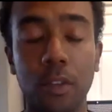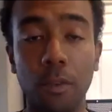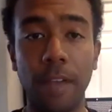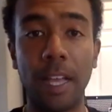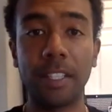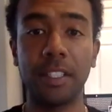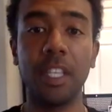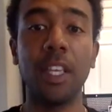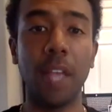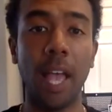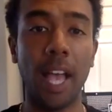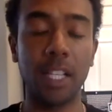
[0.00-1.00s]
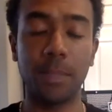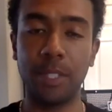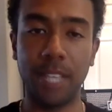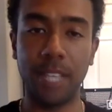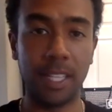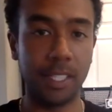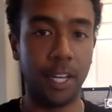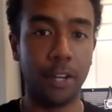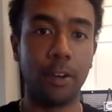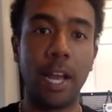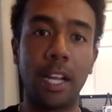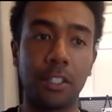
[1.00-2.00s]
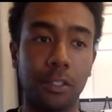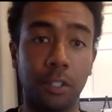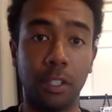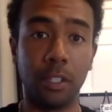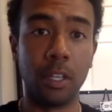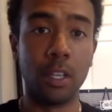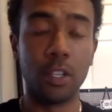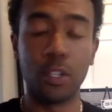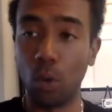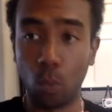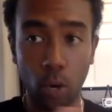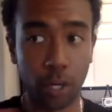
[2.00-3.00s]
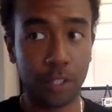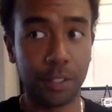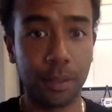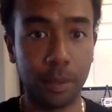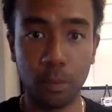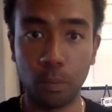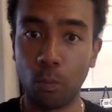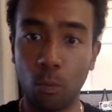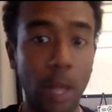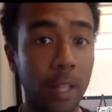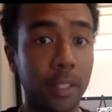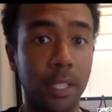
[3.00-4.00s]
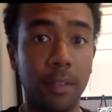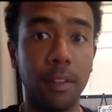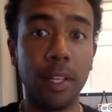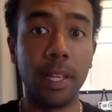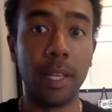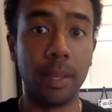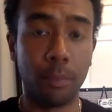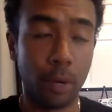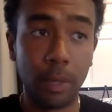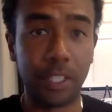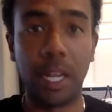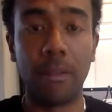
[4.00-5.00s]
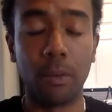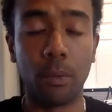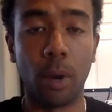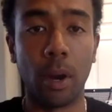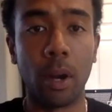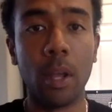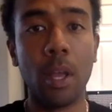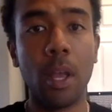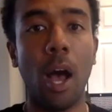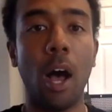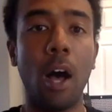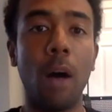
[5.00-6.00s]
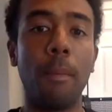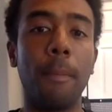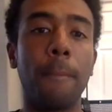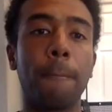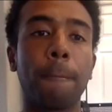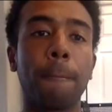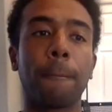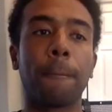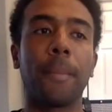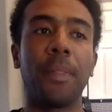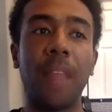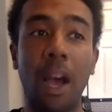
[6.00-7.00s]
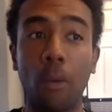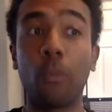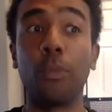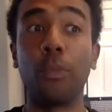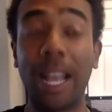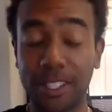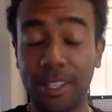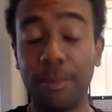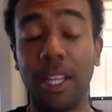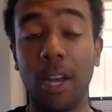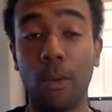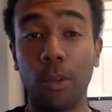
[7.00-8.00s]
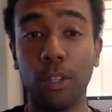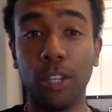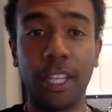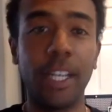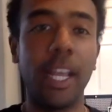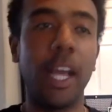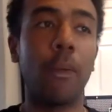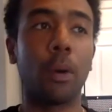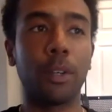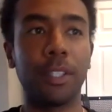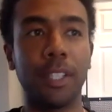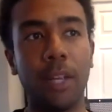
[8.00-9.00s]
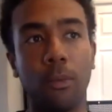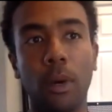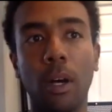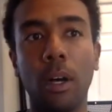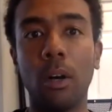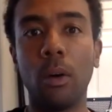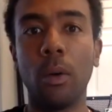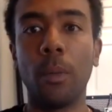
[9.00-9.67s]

Festiie has been tested internationally. So it works relatively pretty much everywhere. Now that's something that we're looking at, where we're saying, well,